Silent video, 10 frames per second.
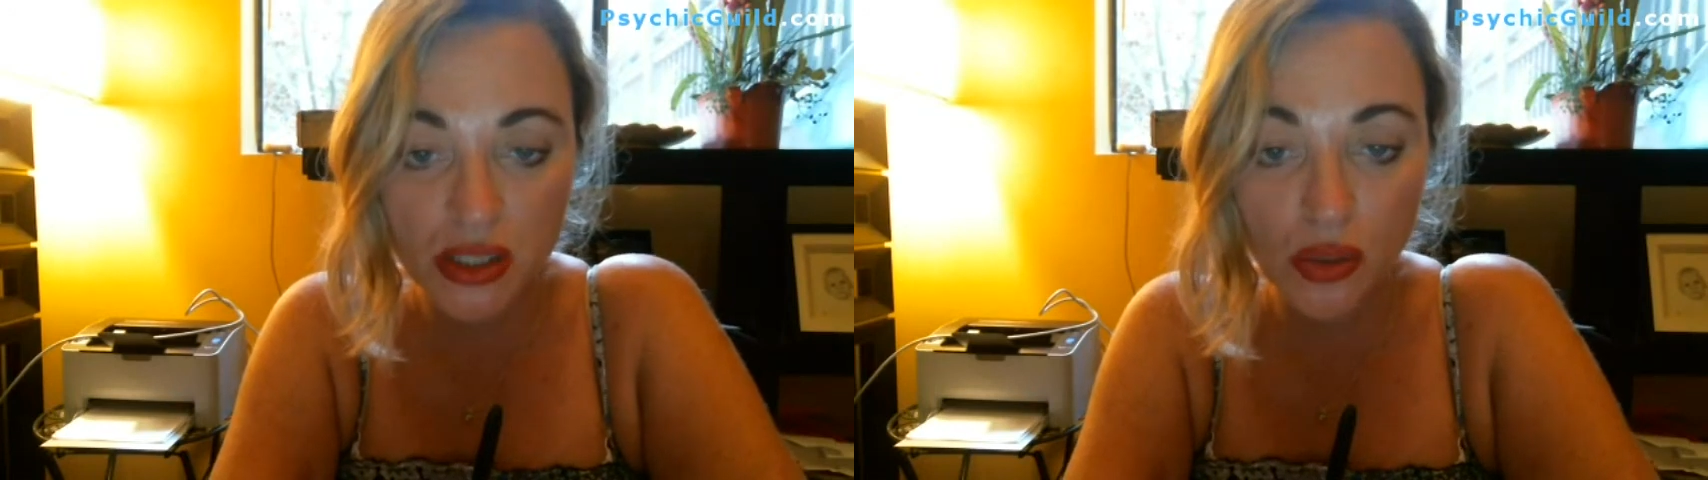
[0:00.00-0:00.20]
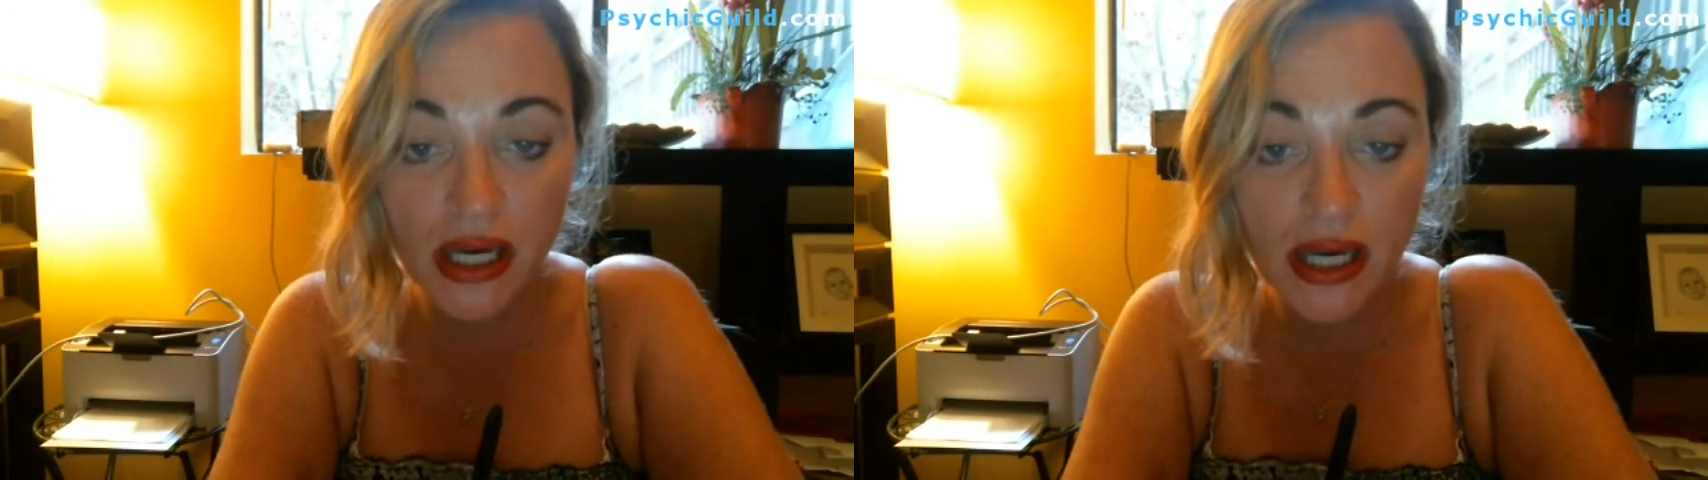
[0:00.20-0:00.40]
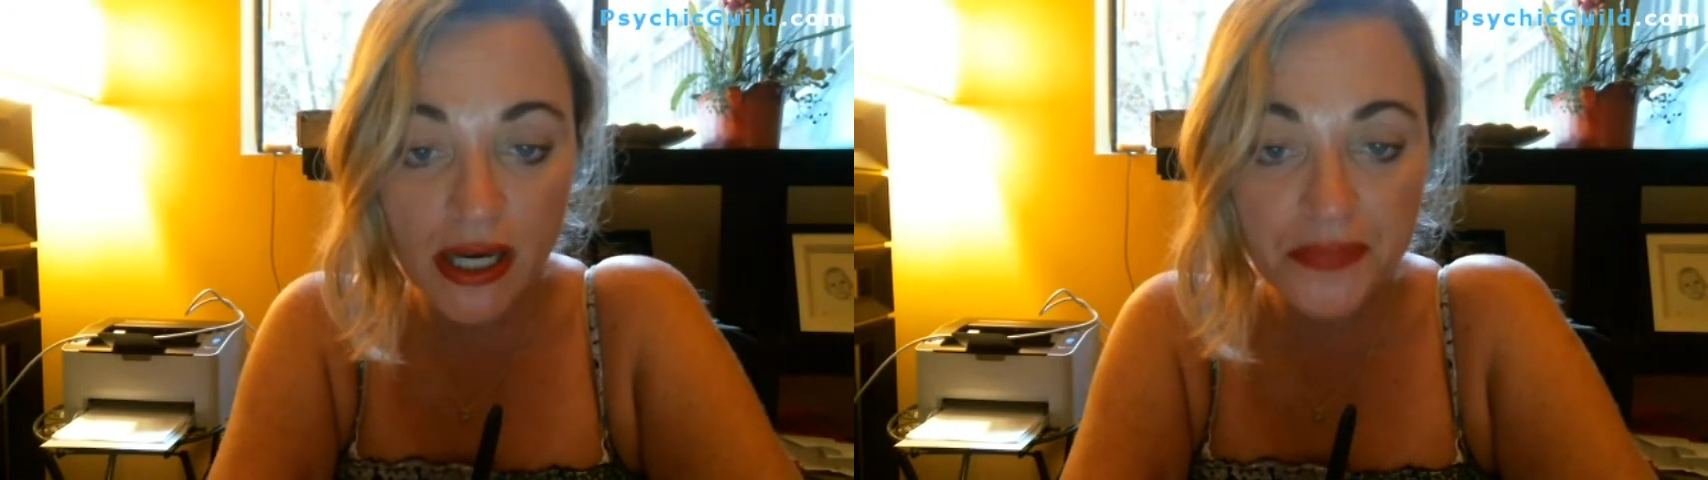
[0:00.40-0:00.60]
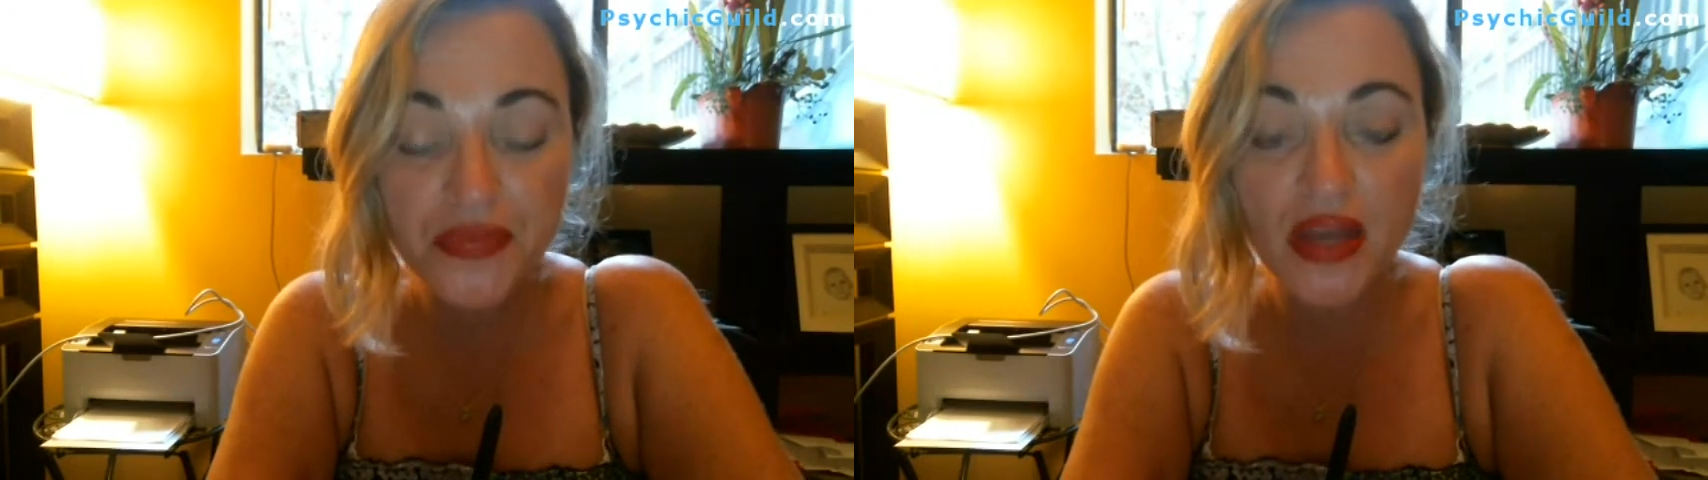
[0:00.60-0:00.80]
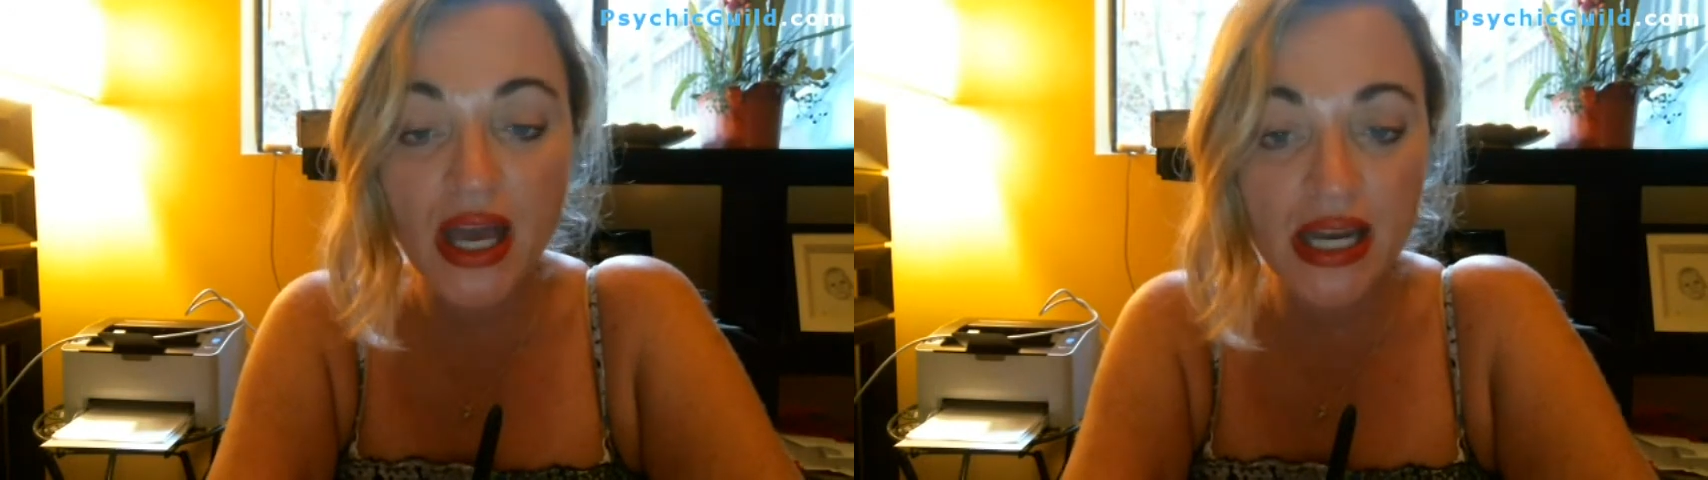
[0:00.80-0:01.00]
week
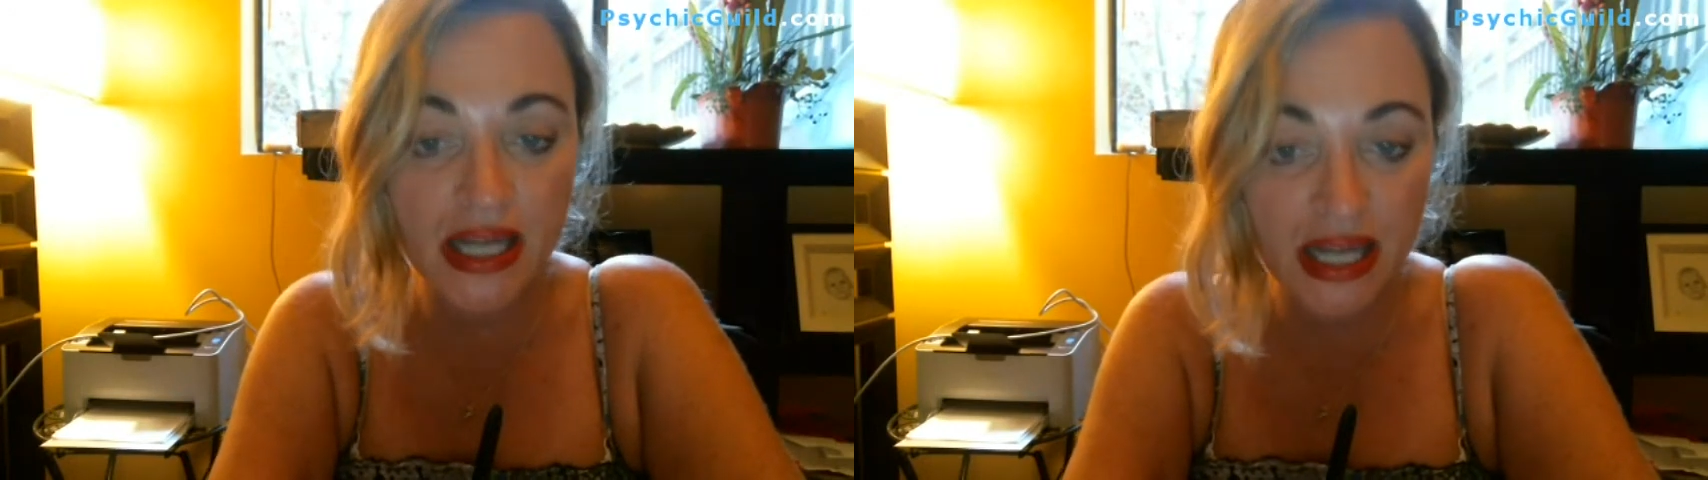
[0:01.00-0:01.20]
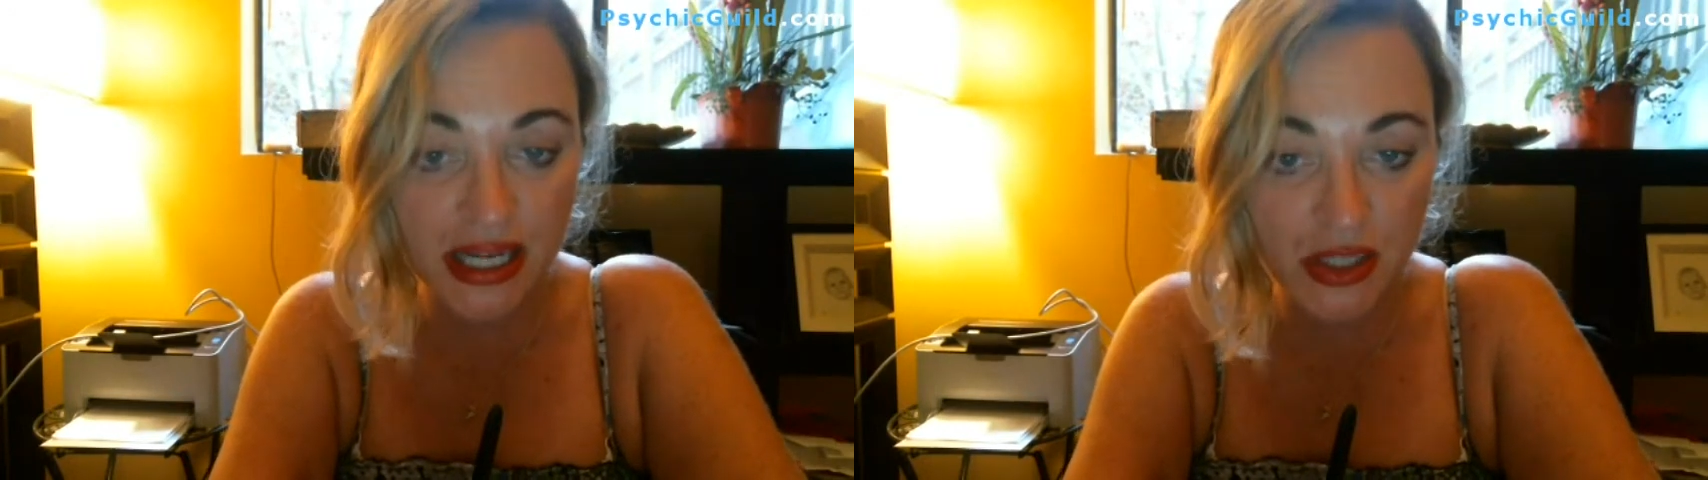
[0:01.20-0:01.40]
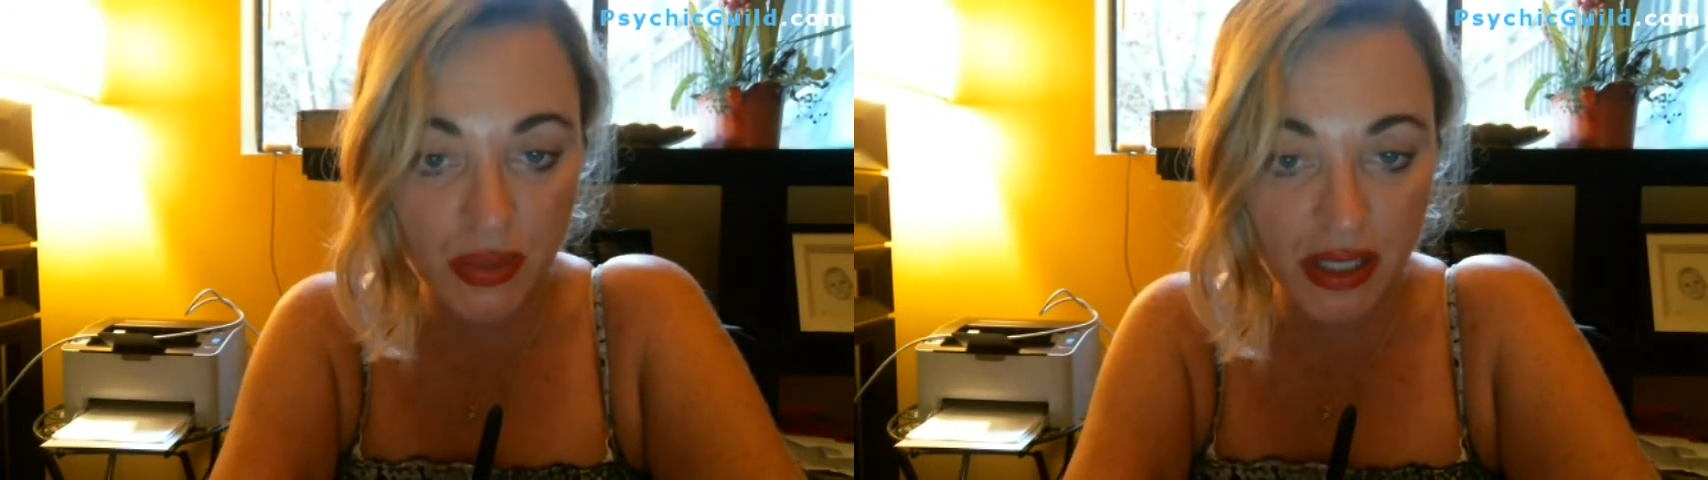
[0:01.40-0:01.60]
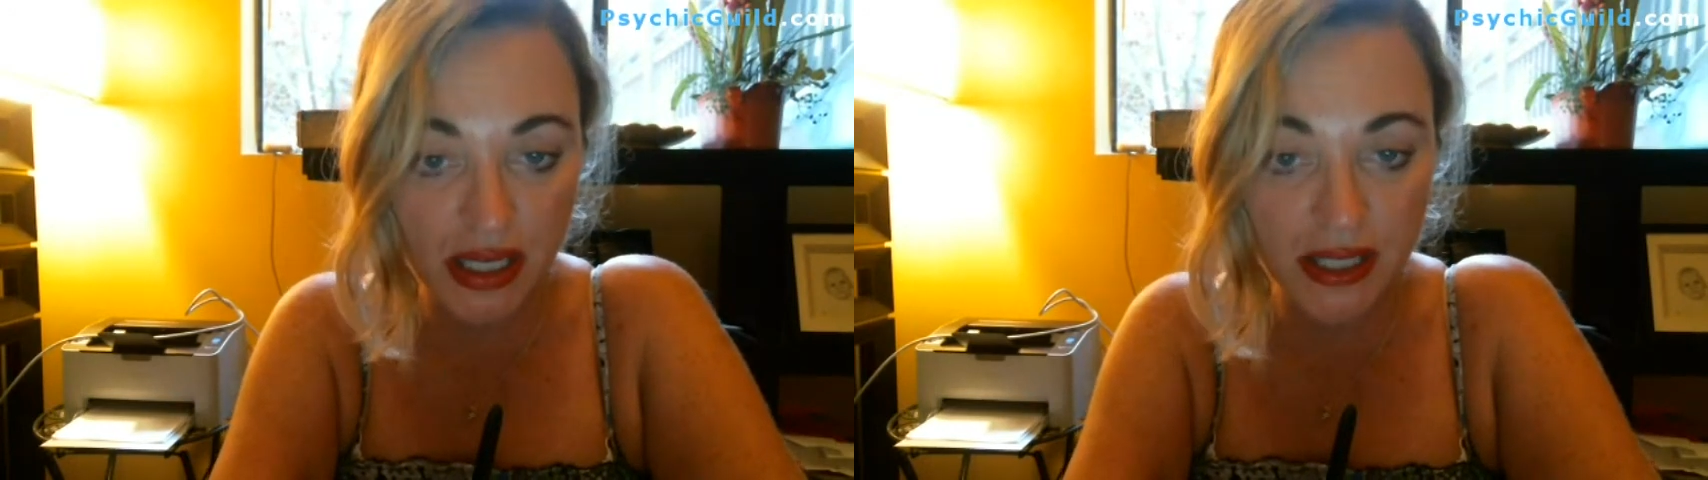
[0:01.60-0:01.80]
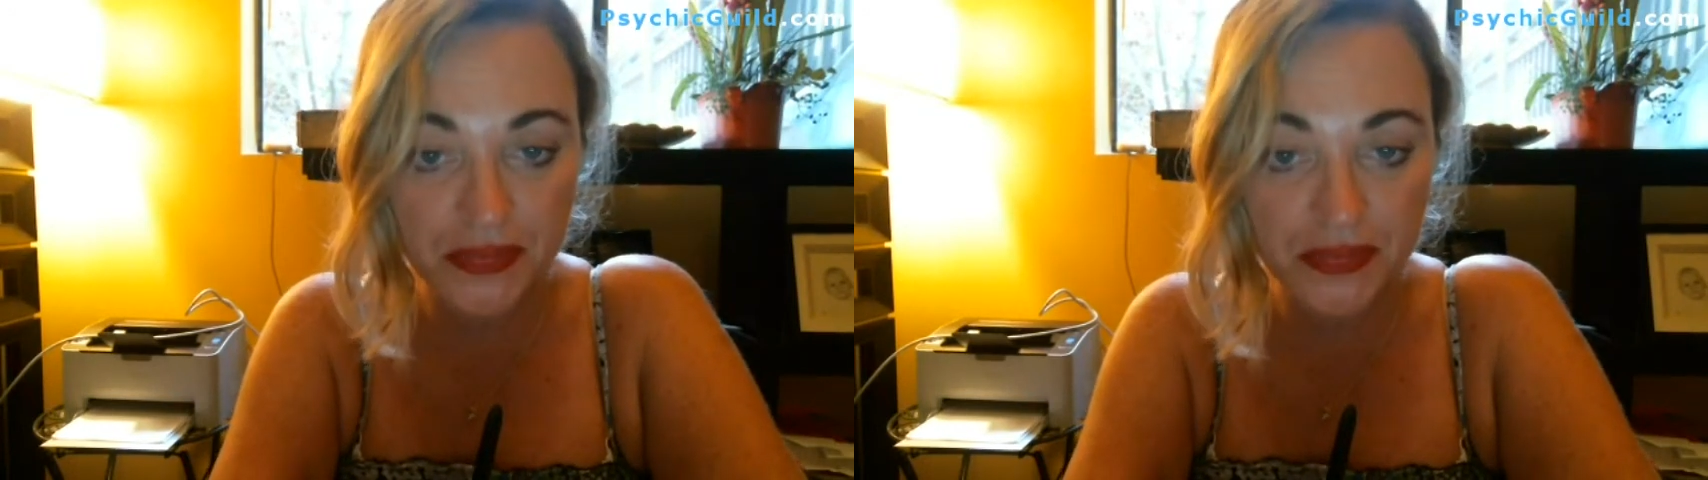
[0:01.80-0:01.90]
and next week.